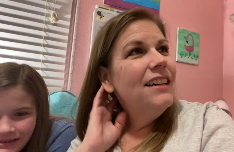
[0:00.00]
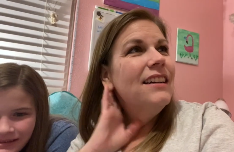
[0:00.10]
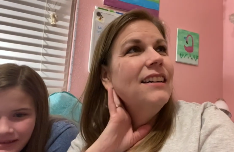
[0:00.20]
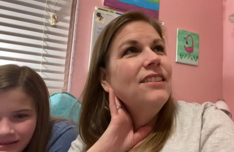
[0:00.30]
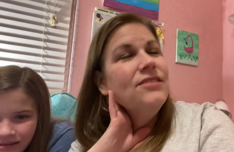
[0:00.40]

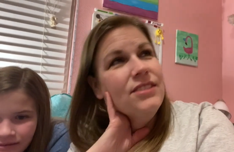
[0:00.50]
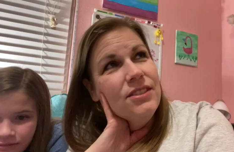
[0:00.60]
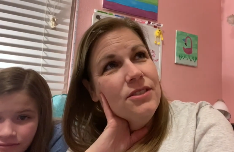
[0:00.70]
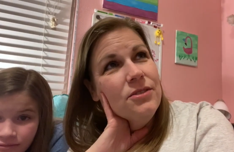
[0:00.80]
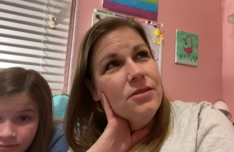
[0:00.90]
Speaker 1: I don't
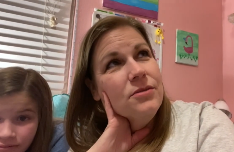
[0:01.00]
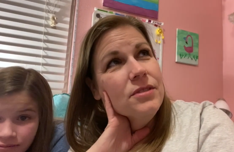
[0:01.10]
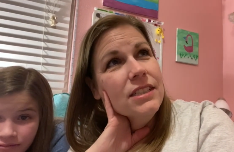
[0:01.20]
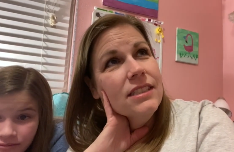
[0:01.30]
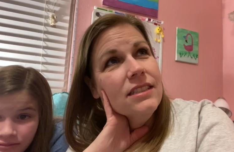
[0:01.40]
know.
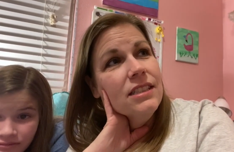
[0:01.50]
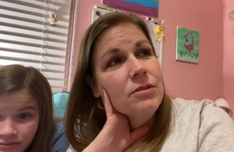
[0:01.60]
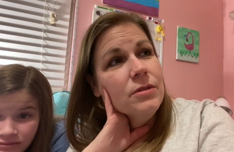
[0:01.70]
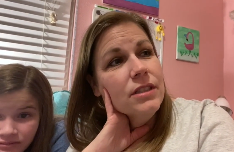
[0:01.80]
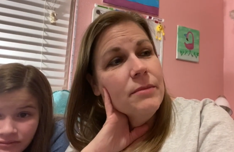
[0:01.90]
We're going to
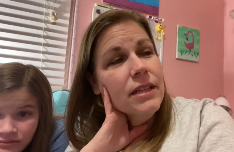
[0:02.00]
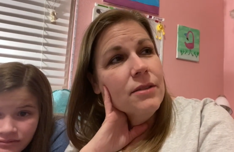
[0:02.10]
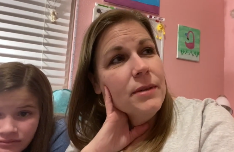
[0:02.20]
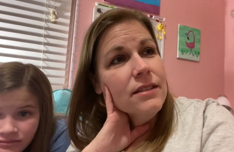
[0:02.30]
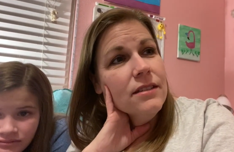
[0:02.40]
see. We're going to make
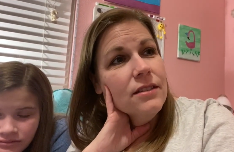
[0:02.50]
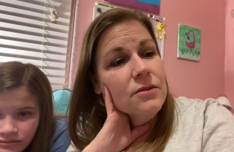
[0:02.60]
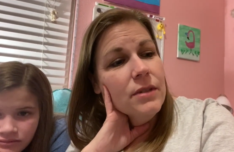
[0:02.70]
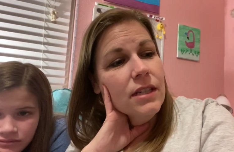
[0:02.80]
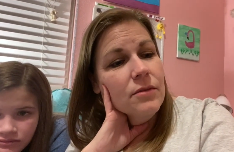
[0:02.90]
the best of
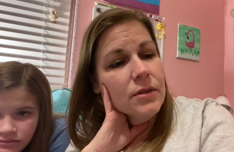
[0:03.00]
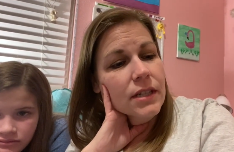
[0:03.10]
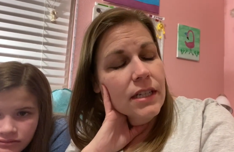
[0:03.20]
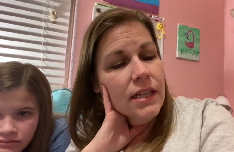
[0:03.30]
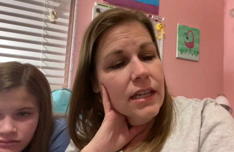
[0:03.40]
this weekend. We're
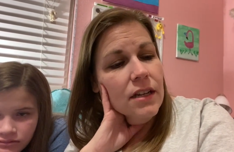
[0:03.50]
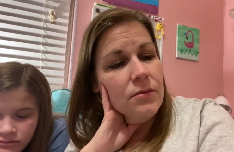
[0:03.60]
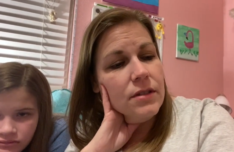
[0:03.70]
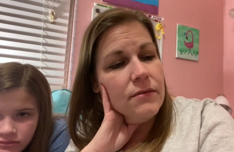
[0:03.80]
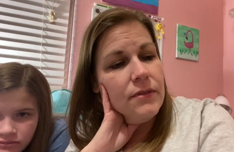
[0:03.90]
going to hang
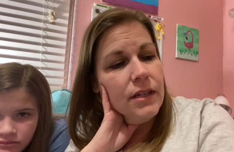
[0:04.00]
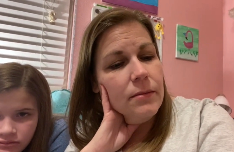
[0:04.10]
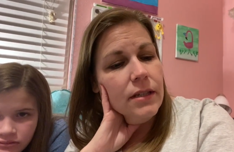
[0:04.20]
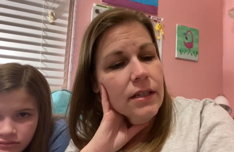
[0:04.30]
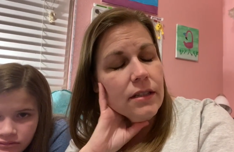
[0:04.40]
out with some
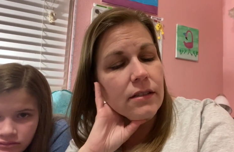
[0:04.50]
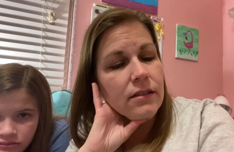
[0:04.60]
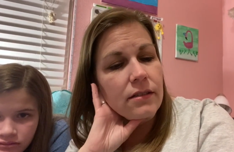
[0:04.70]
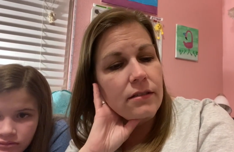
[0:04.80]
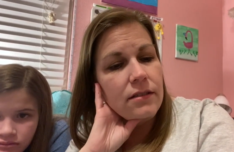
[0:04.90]
family
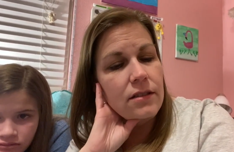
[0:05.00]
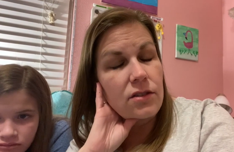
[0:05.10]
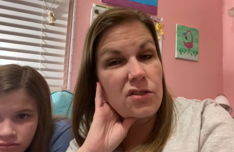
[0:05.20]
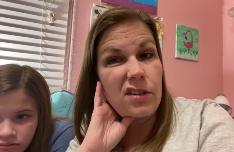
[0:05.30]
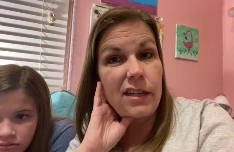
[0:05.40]
and
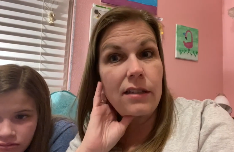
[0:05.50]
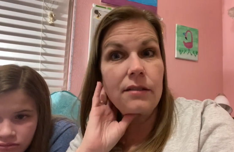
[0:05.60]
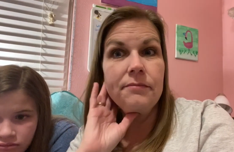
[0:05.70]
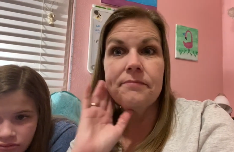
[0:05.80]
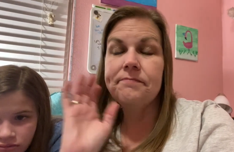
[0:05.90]
just try
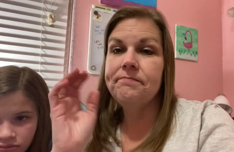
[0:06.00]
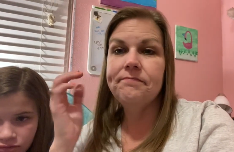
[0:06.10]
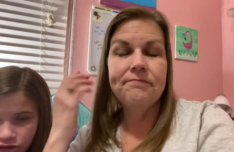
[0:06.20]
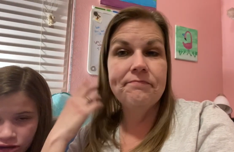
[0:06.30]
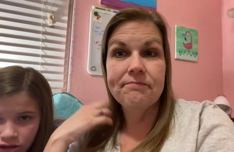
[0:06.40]
to
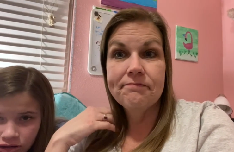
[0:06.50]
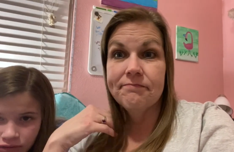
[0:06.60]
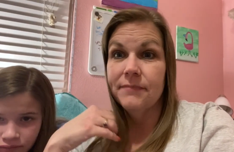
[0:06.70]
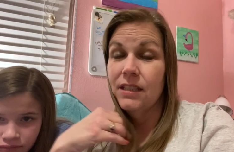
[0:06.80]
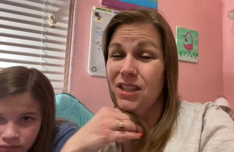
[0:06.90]

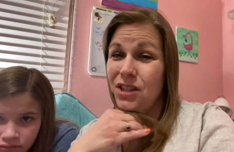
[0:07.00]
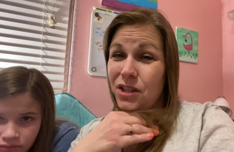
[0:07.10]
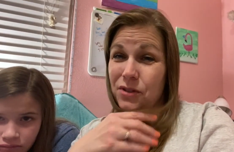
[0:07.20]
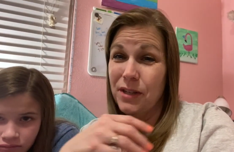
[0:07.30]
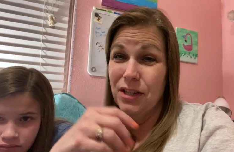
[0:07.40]
chill.
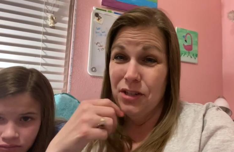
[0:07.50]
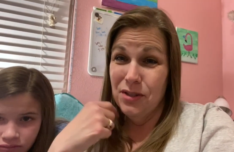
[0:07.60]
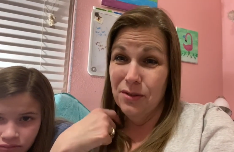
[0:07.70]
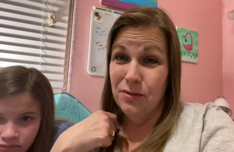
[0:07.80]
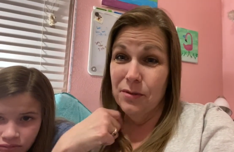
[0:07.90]
Try to
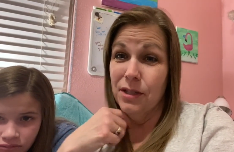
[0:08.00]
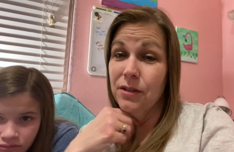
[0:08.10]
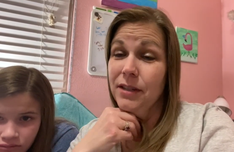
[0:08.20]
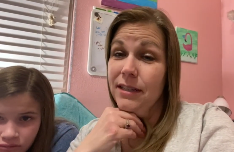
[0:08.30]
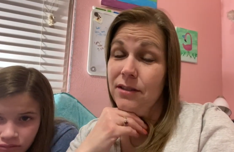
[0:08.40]
chill. What are
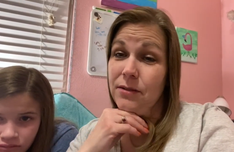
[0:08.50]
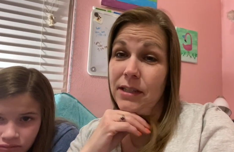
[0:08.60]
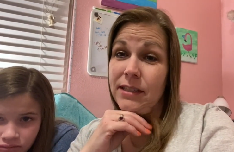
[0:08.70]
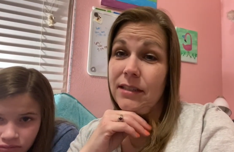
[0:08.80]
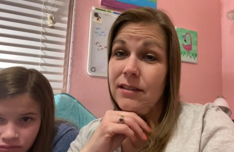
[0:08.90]
you guys
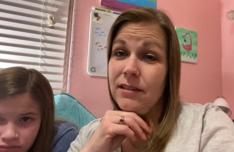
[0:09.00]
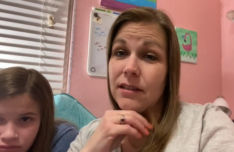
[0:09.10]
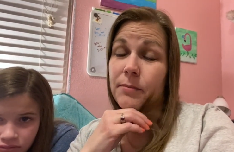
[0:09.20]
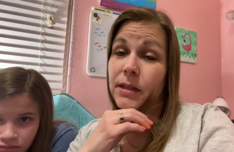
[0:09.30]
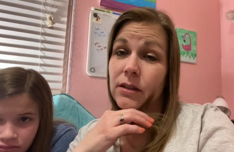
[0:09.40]
doing? Tell us
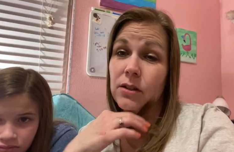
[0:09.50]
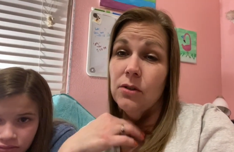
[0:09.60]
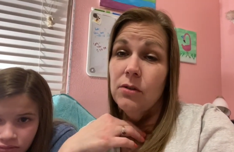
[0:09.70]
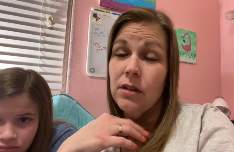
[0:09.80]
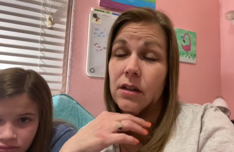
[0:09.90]
down
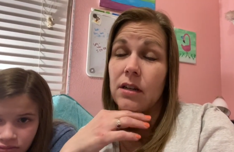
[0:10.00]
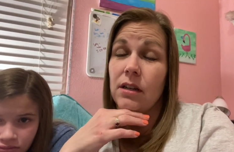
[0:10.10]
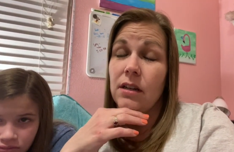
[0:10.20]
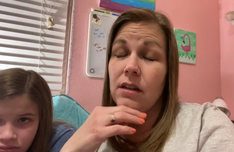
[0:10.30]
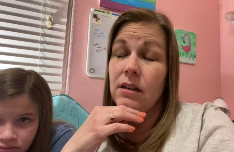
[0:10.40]
below.
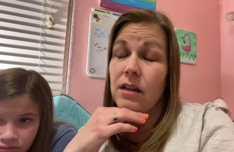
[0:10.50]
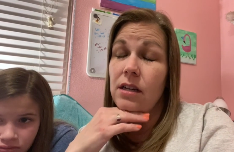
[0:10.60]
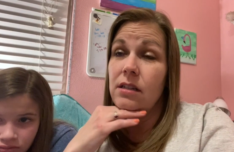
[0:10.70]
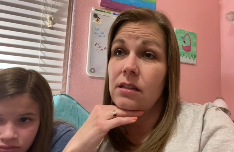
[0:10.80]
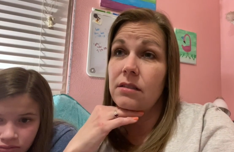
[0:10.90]

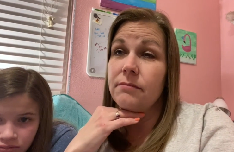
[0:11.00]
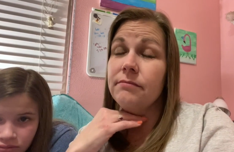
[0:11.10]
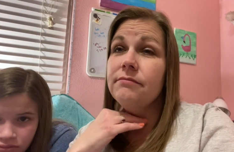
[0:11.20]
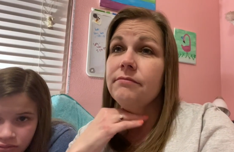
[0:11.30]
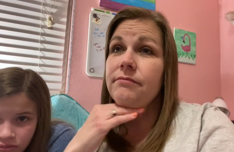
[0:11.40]

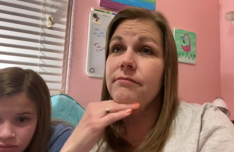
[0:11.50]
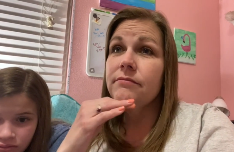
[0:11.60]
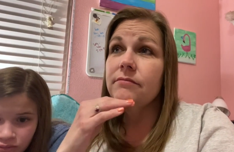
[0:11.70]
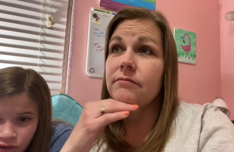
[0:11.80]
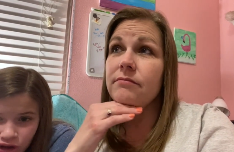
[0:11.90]
Um,
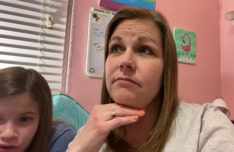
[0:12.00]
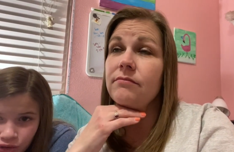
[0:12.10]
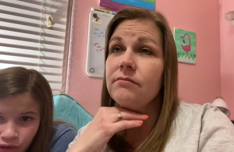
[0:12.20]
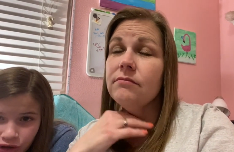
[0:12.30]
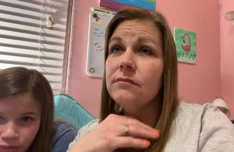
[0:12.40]
what are you
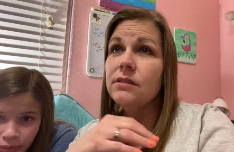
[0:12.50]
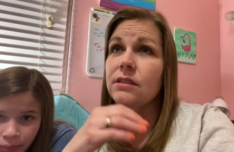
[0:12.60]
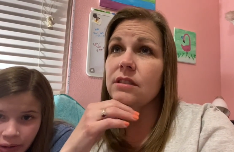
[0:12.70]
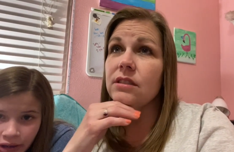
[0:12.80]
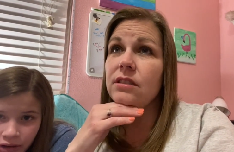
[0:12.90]
doing to
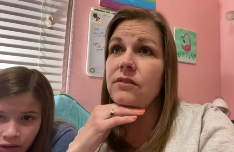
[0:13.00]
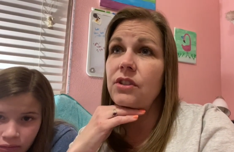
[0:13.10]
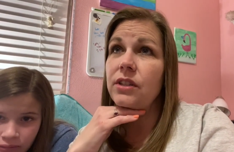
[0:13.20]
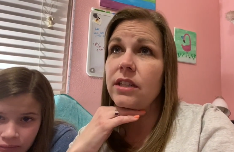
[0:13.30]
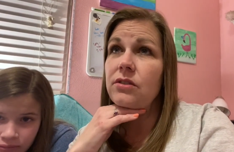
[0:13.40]
prepare? If
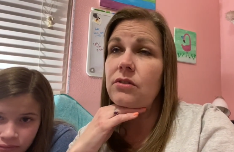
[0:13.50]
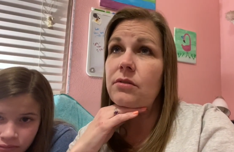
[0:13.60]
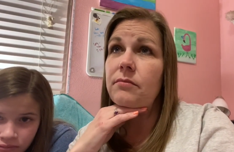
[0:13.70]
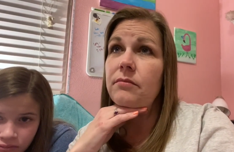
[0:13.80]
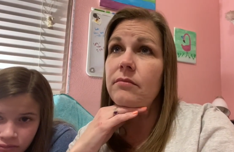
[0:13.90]
you guys
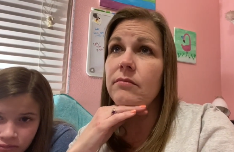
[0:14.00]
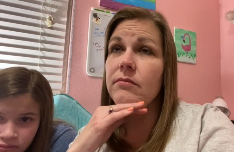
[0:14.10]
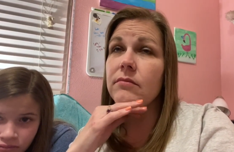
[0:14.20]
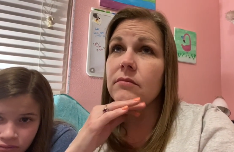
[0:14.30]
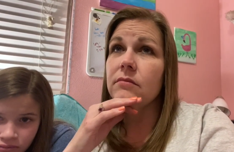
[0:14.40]
are
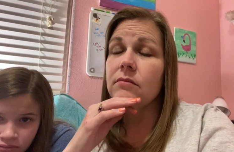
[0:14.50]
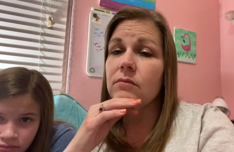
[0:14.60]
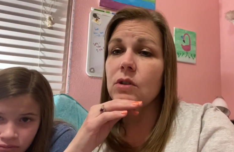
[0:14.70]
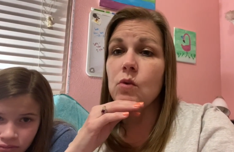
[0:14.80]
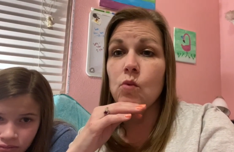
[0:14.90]

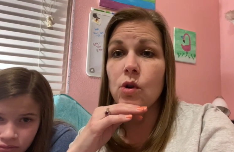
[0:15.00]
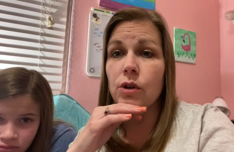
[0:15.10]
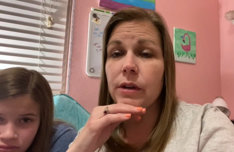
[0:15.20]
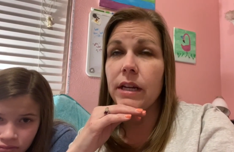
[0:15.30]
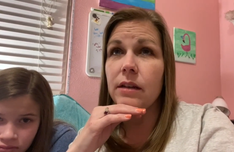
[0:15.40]

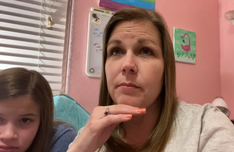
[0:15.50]
worried,